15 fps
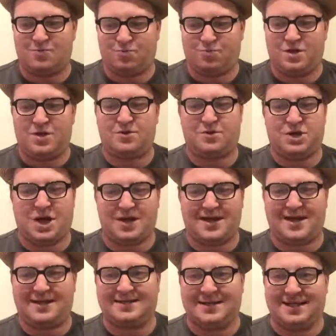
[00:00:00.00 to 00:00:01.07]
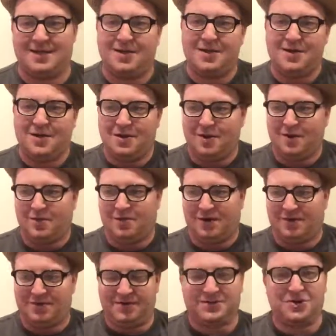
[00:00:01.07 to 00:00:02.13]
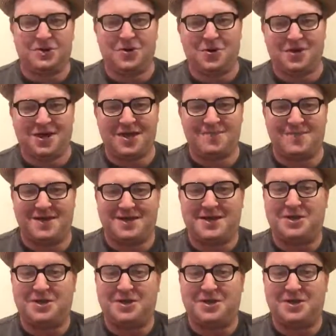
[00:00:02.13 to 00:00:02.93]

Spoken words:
when you were talking, it's like, well, there's Nicole Kidman.